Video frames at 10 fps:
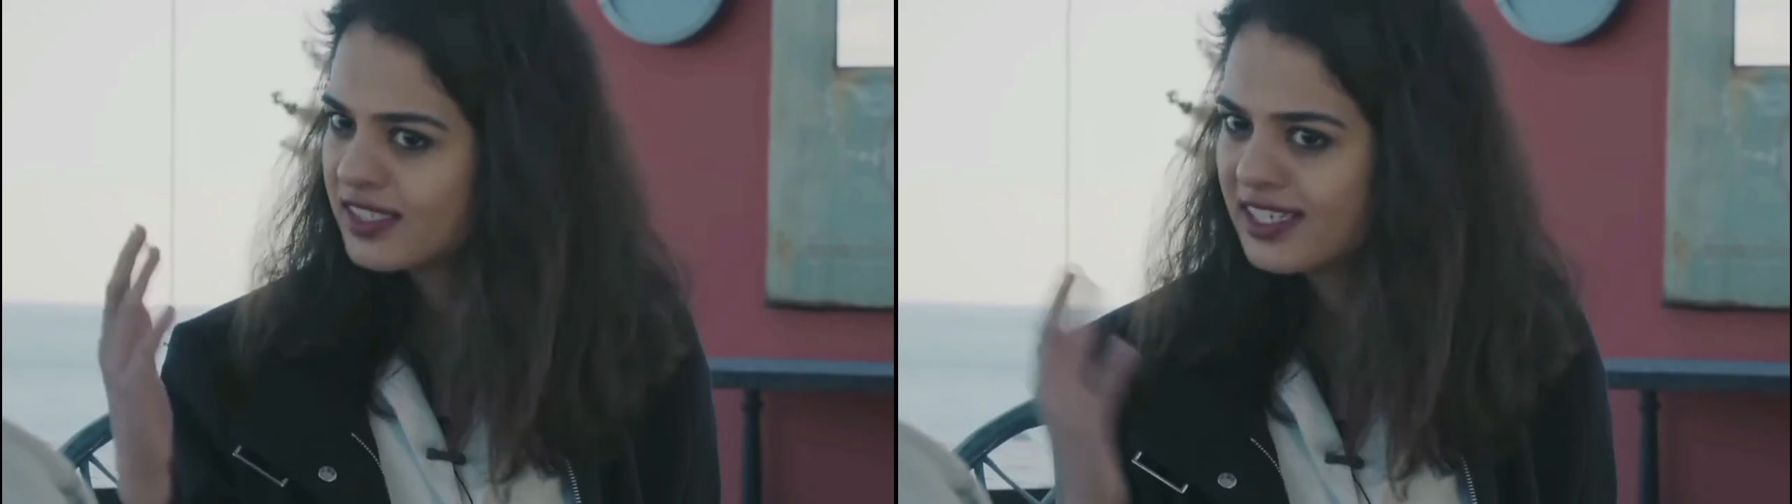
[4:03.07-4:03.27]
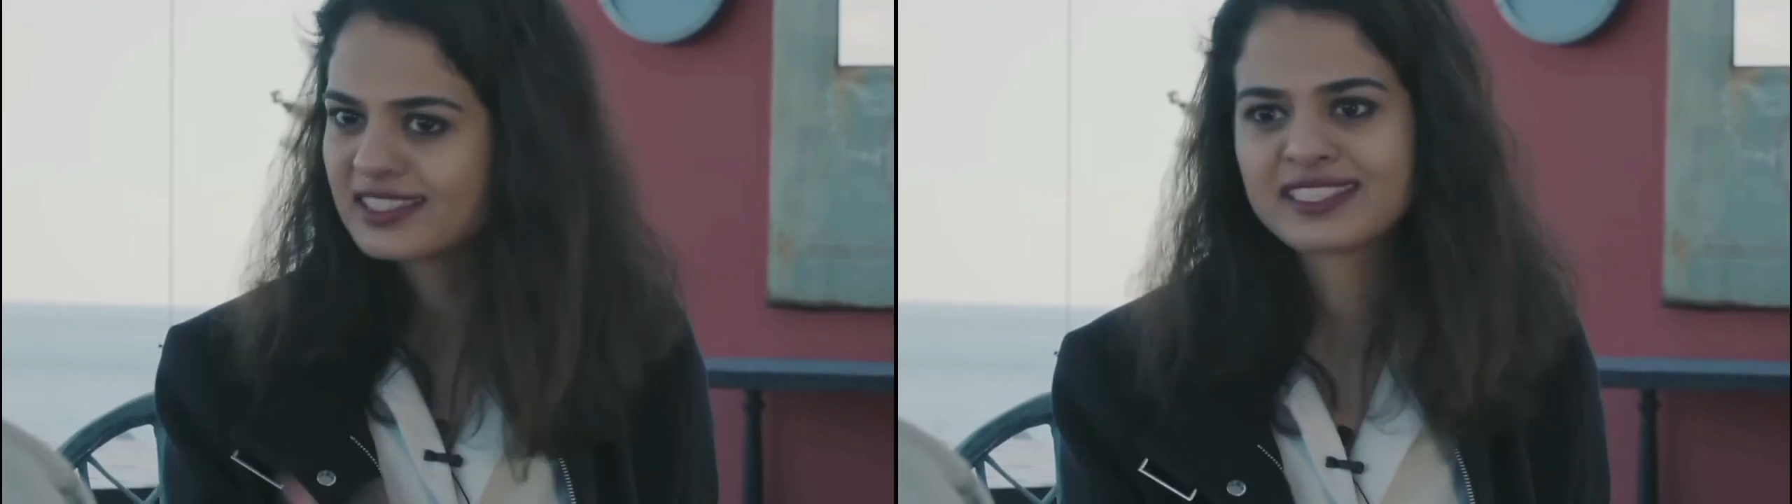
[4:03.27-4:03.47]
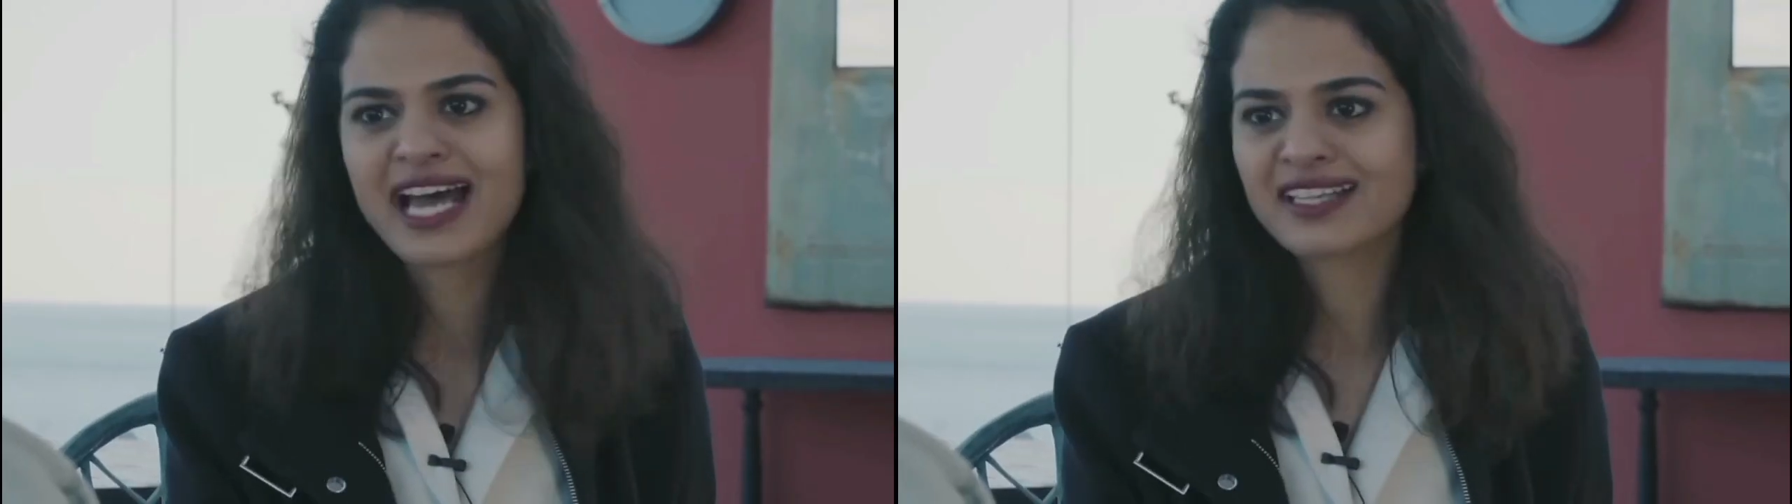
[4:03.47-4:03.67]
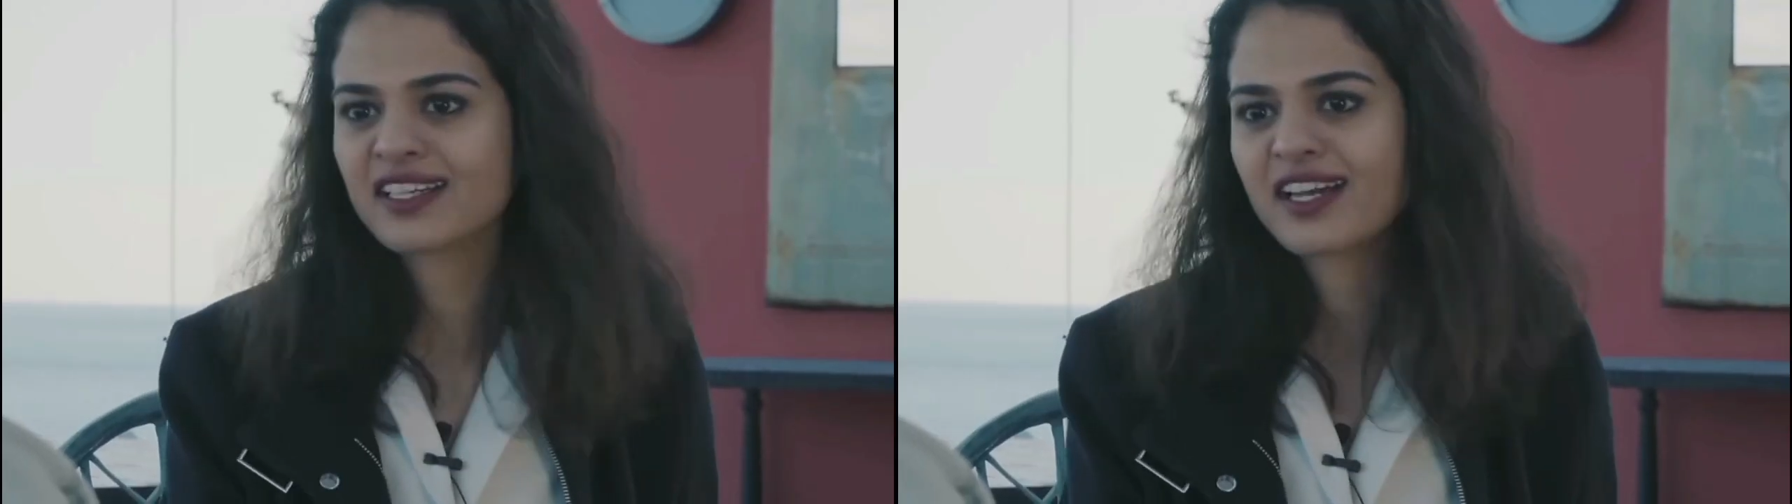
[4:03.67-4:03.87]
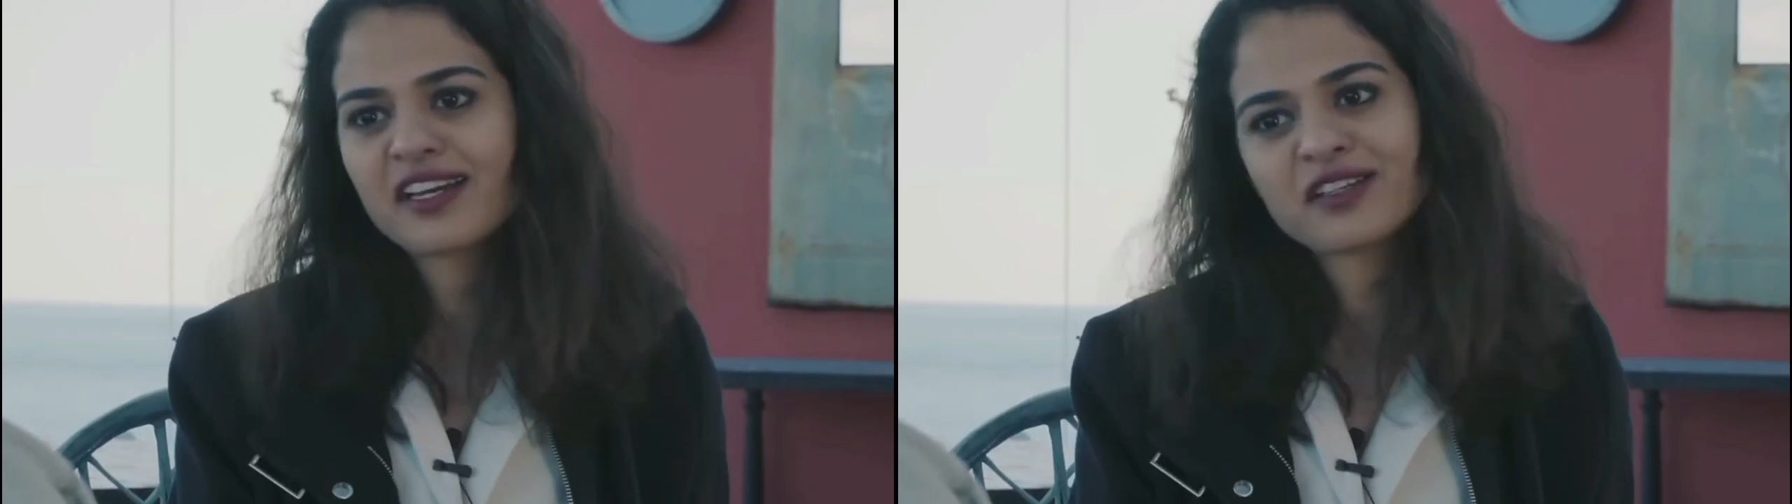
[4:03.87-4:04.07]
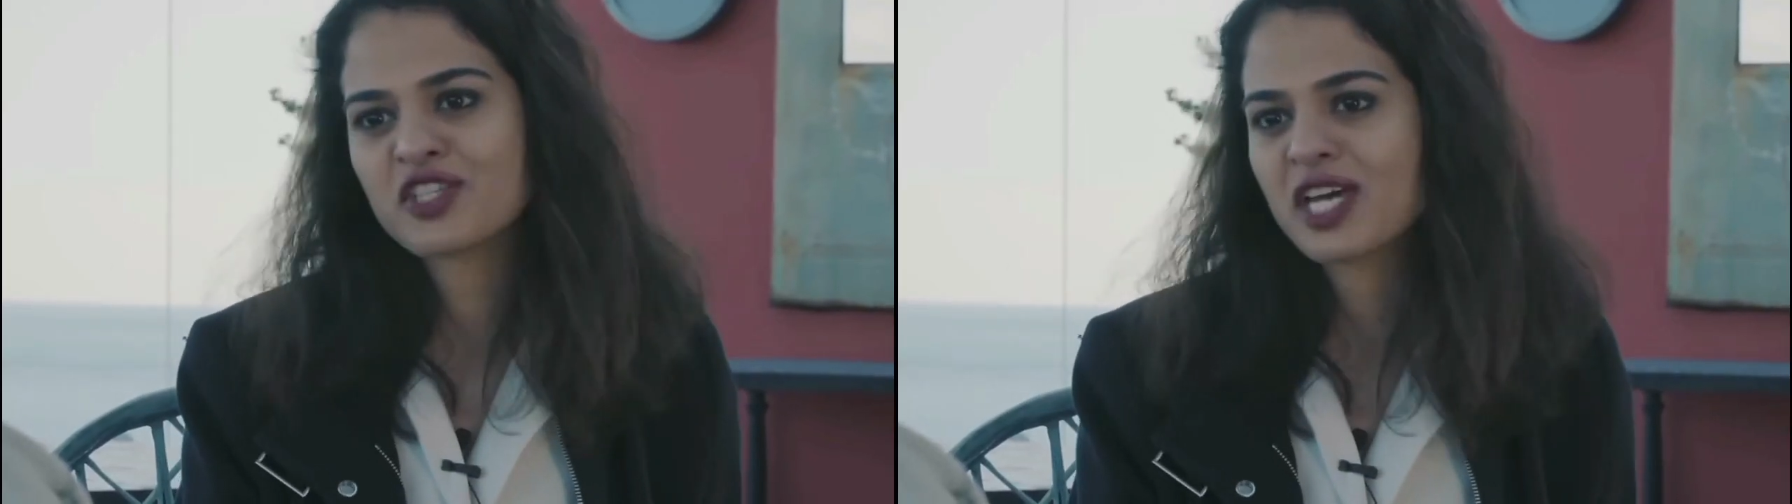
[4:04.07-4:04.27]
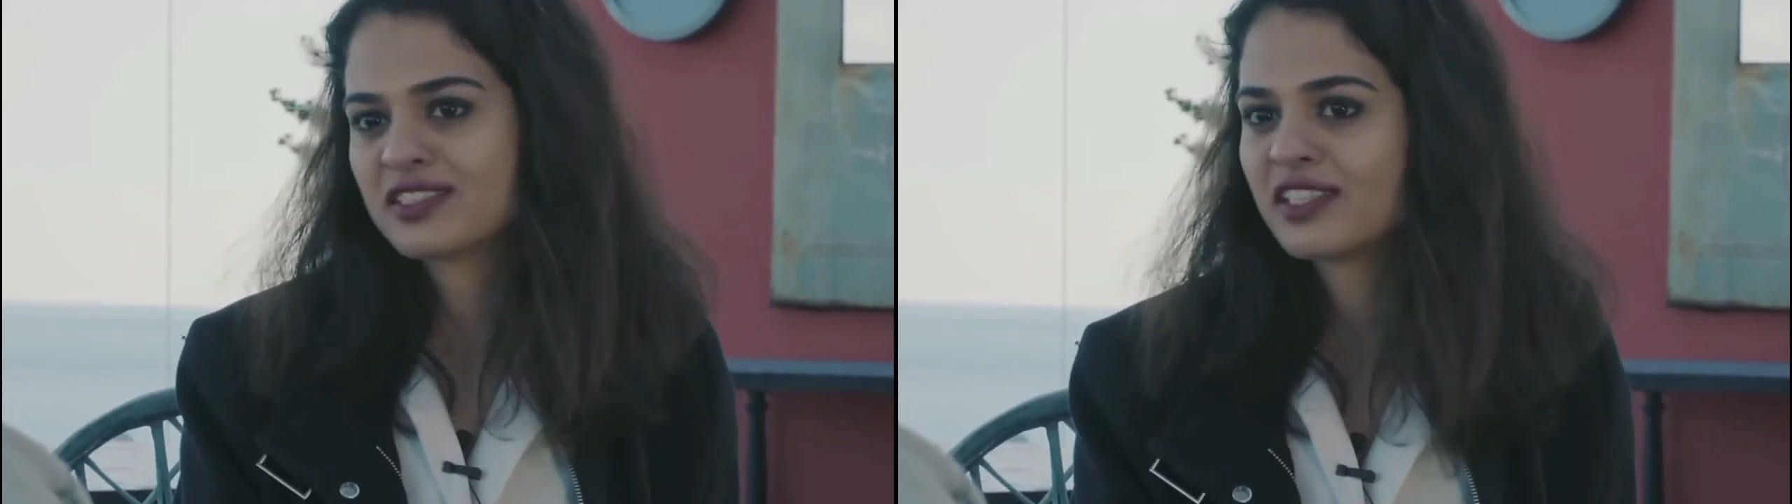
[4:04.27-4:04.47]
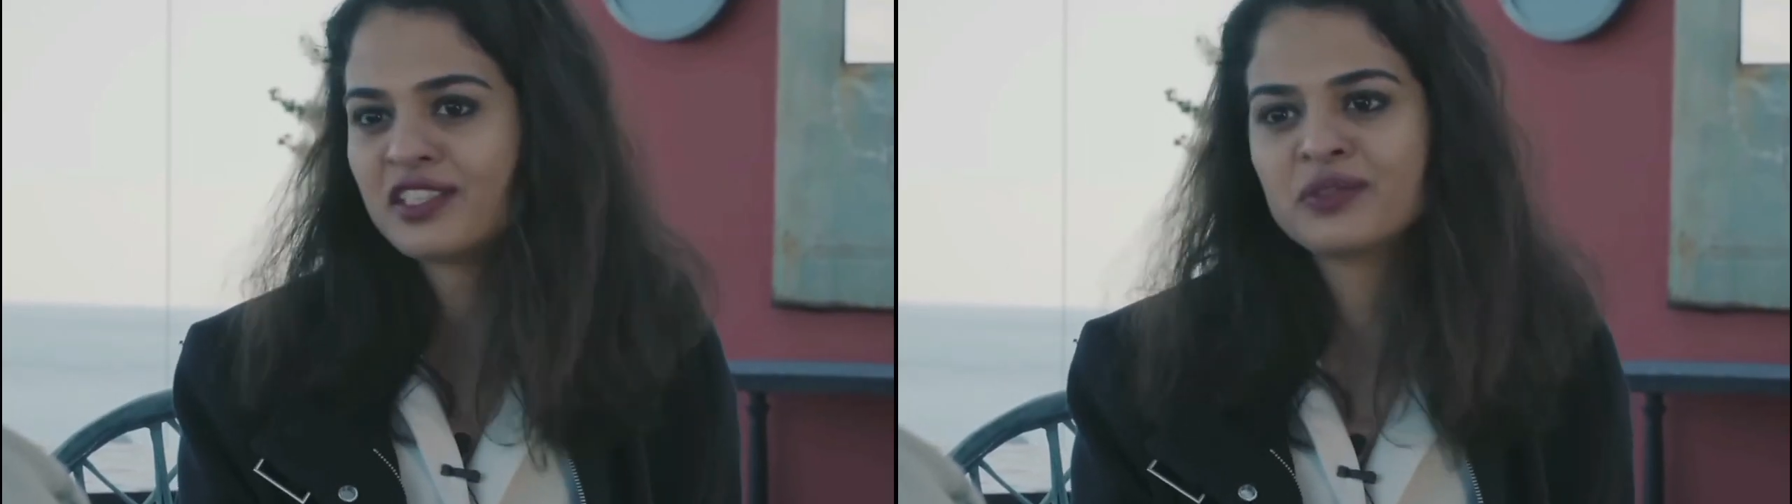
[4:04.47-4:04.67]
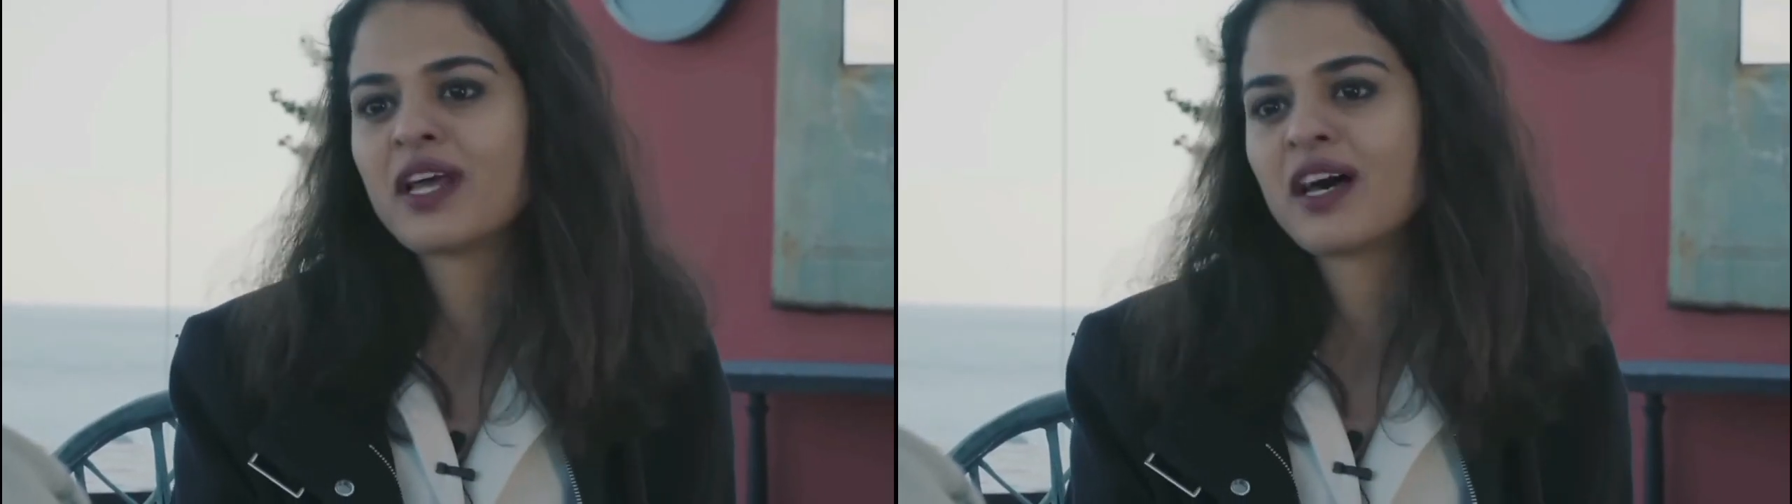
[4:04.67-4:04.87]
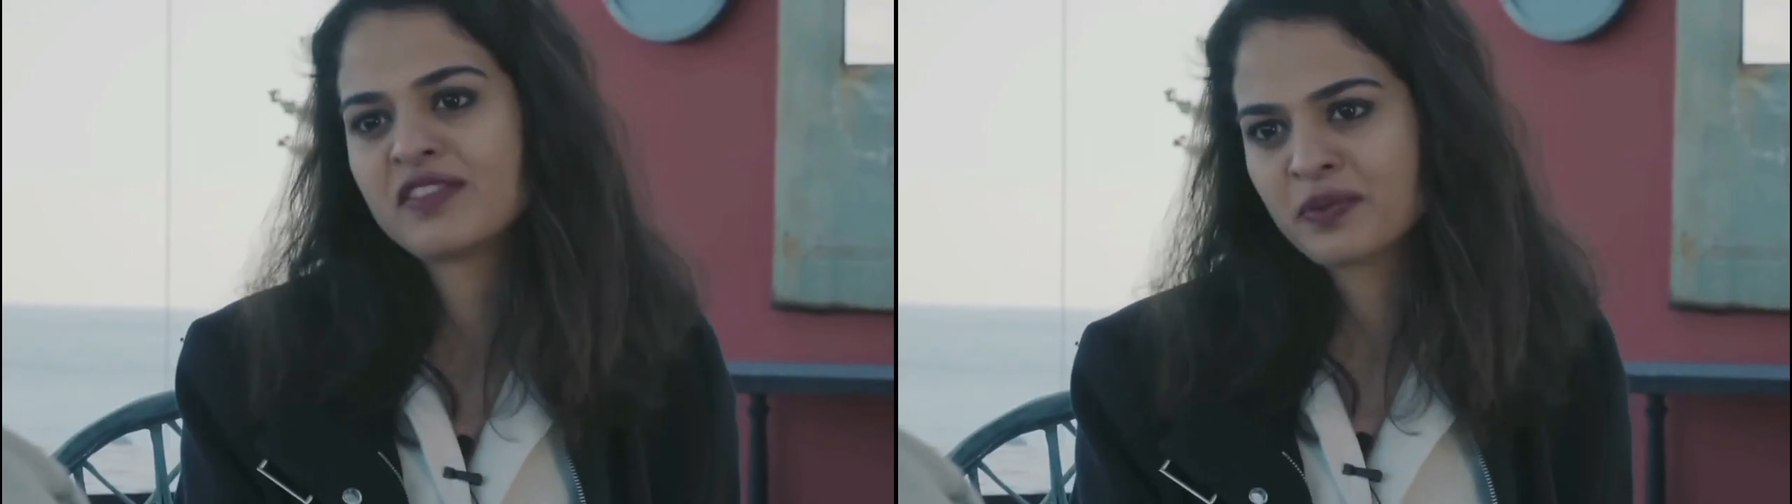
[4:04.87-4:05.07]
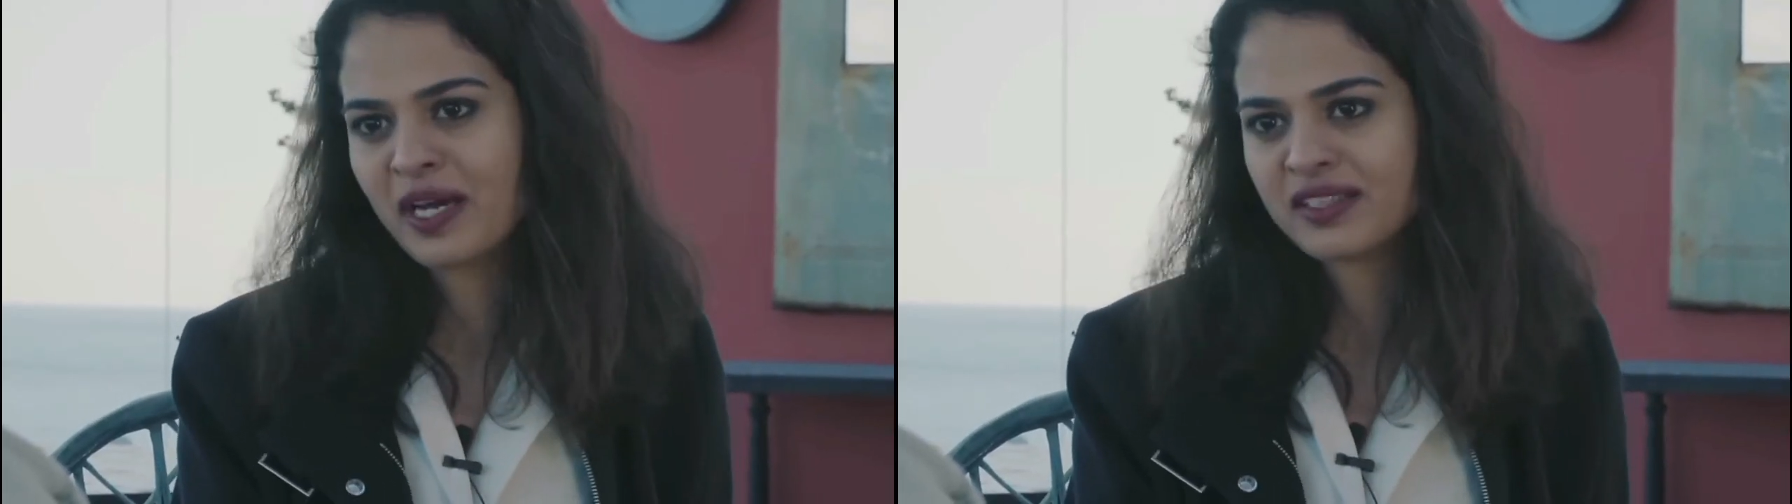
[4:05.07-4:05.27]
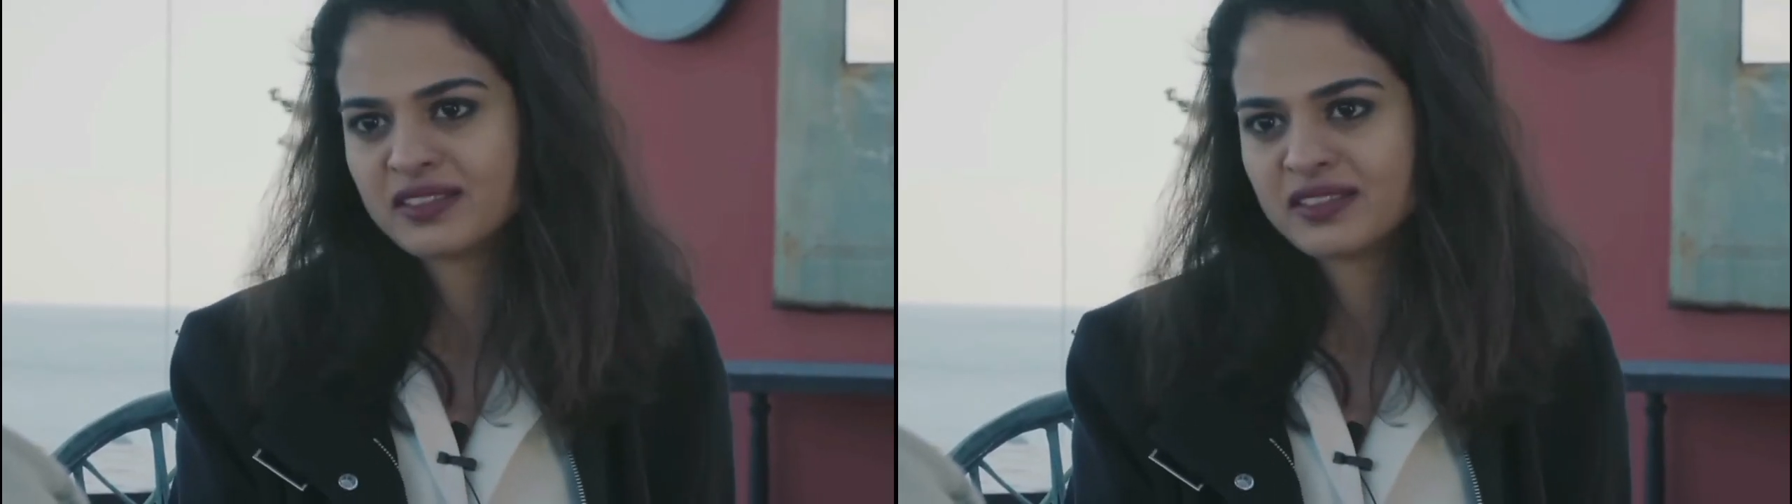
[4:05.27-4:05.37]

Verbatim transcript: is that the kind of chess that you love as well?